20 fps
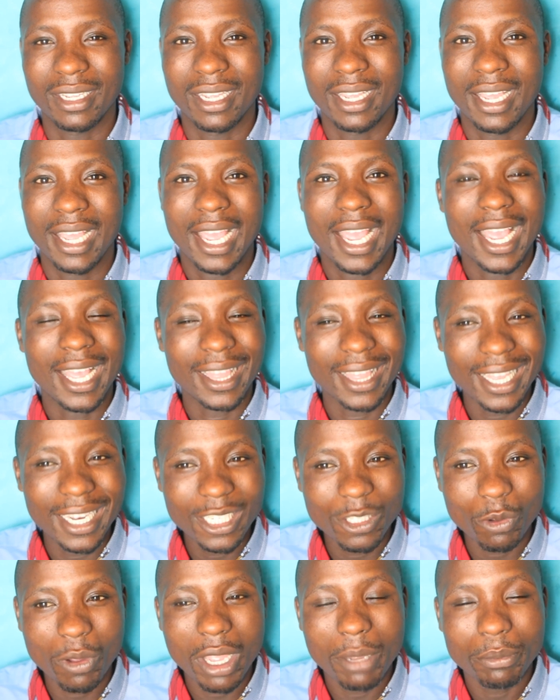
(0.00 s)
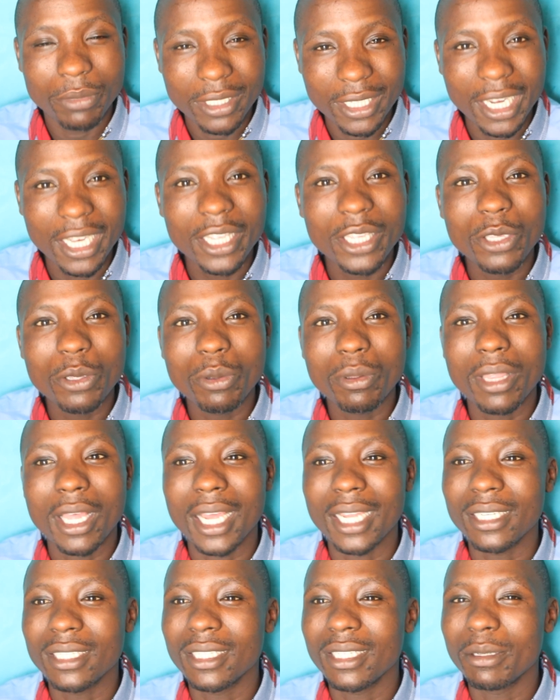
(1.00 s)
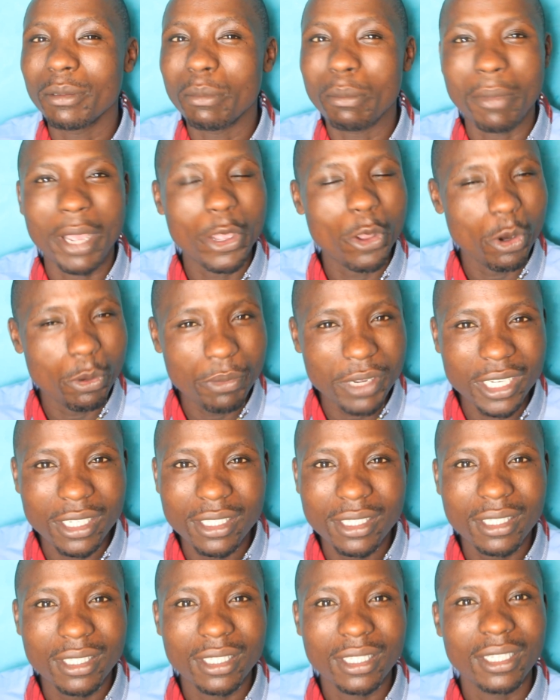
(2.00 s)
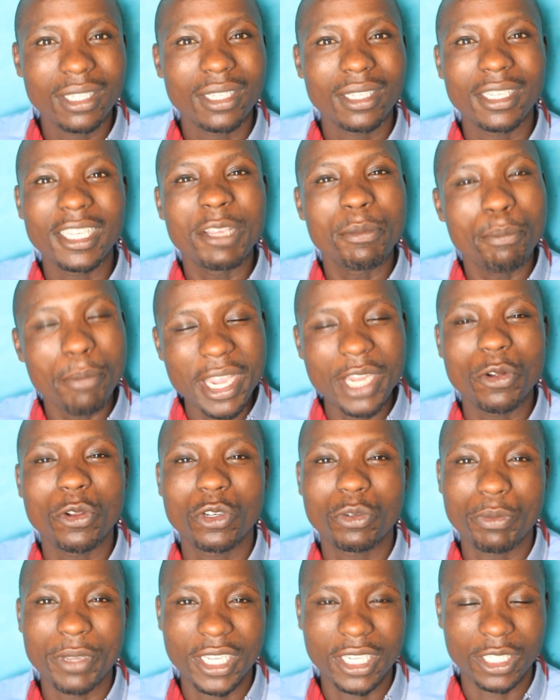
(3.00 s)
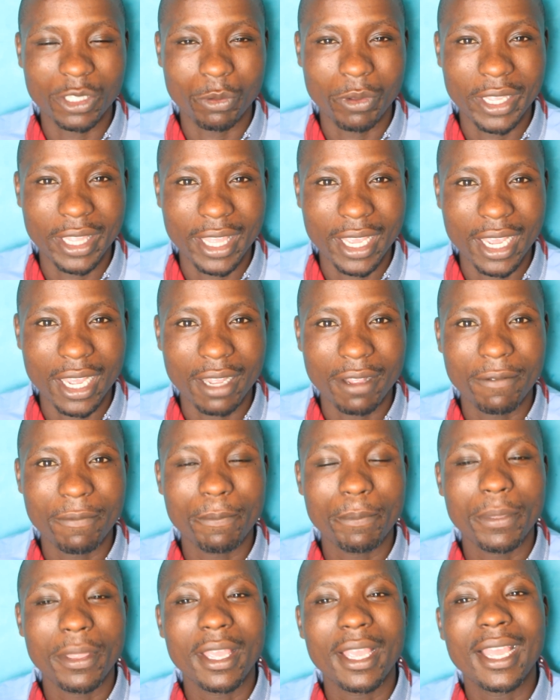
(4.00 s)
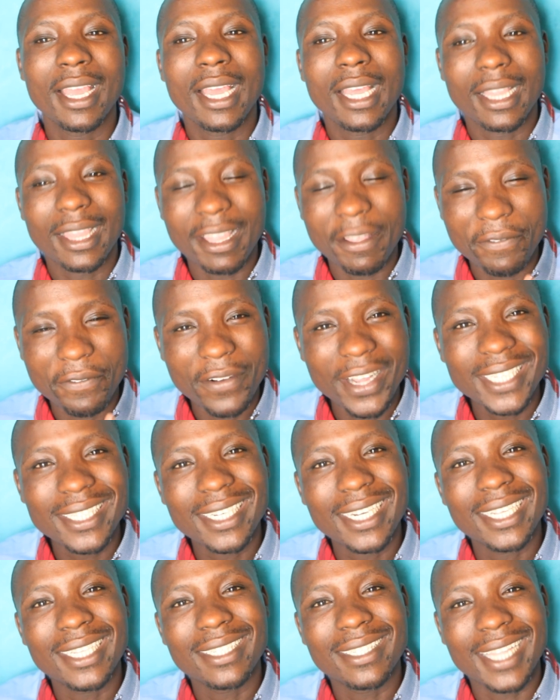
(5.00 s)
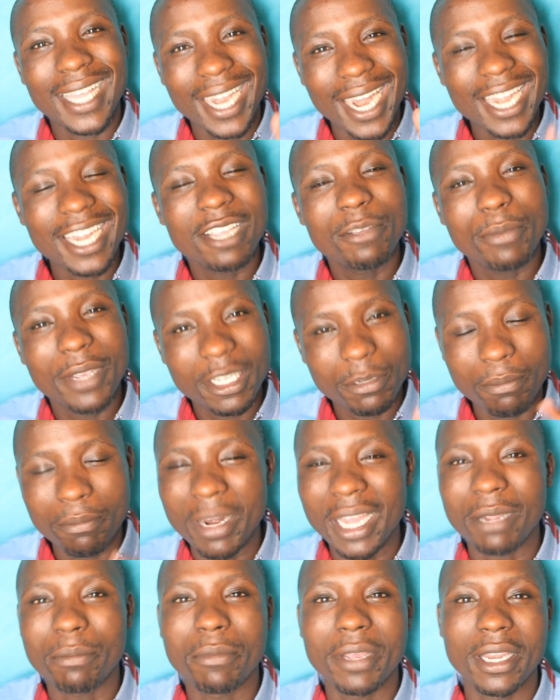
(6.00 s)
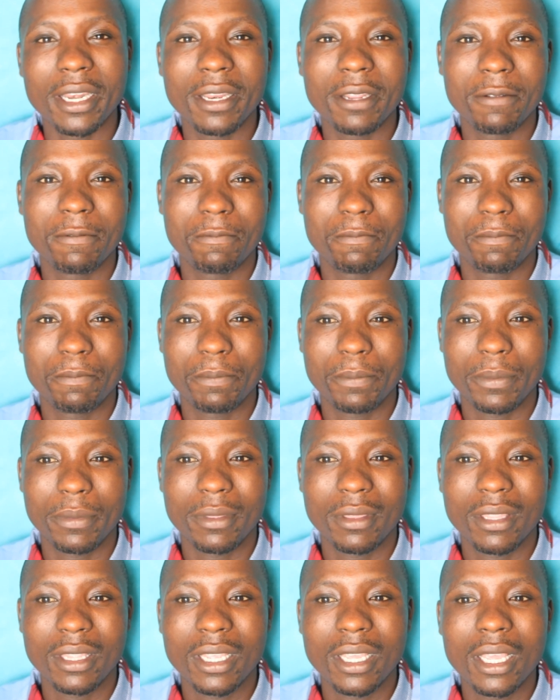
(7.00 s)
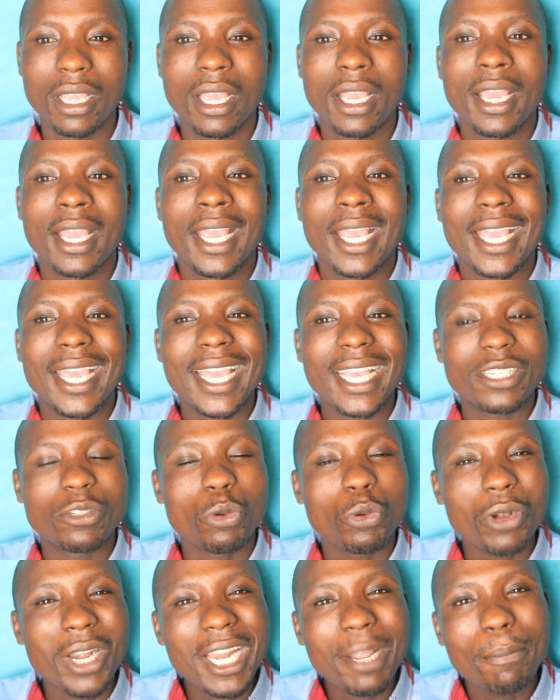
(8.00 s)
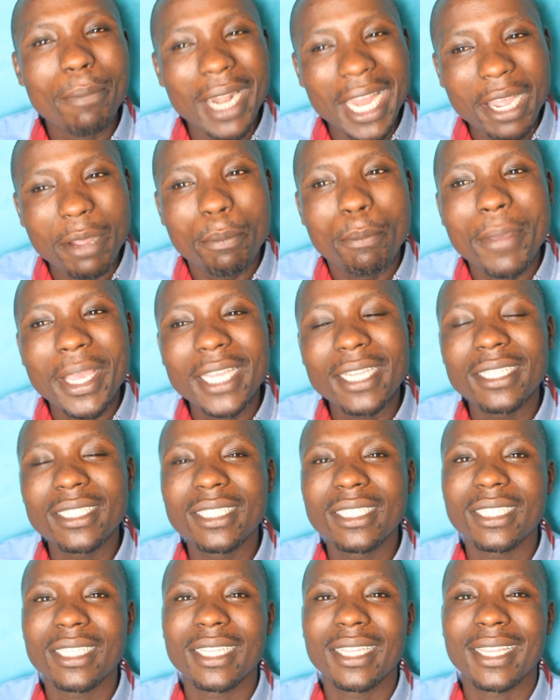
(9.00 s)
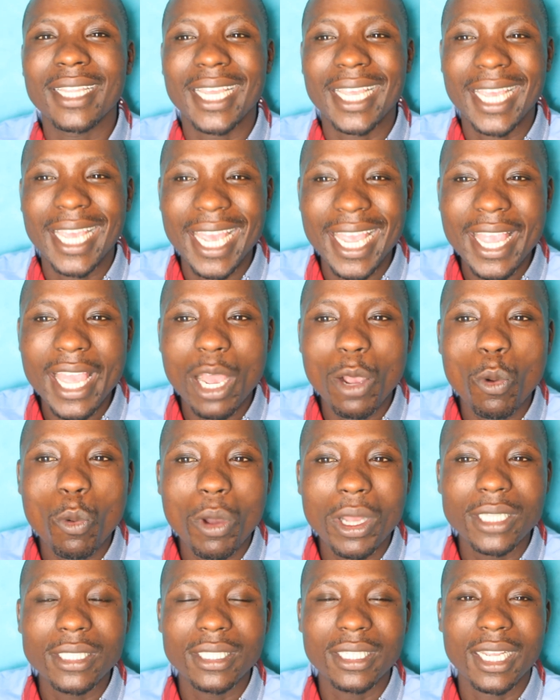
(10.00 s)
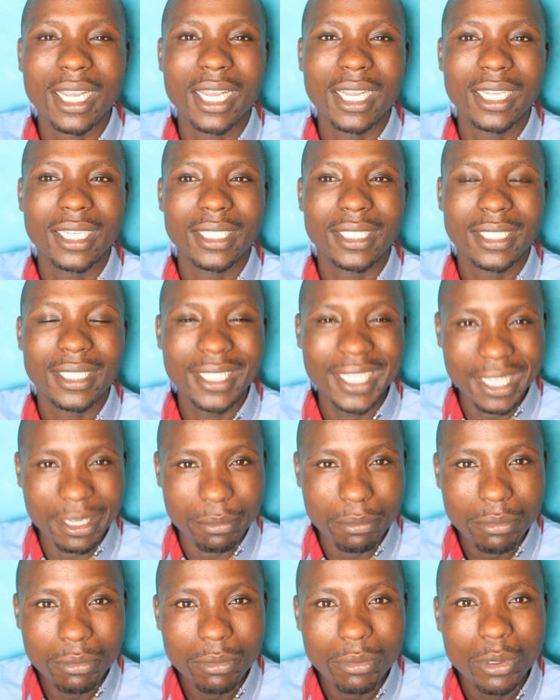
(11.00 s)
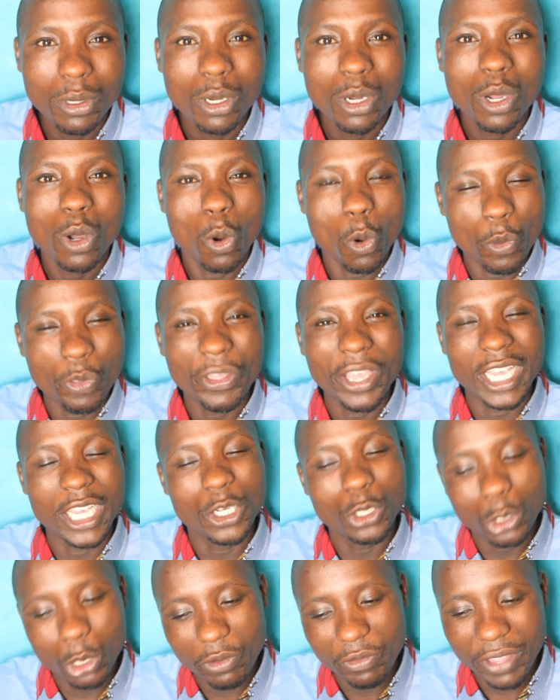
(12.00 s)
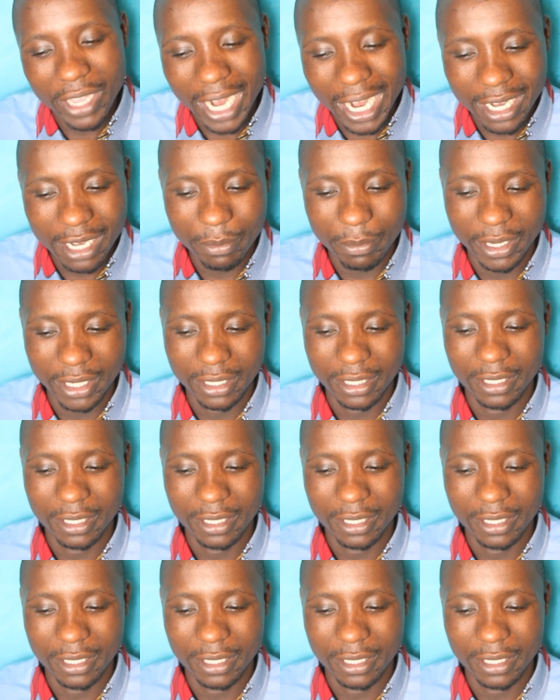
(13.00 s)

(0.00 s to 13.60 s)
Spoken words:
And that is why I'm telling you that by all means, he may not make his way there. The first is the running mate blackmail. He has already blackmailed the Kenya Kwanza team on the issue of the running mate.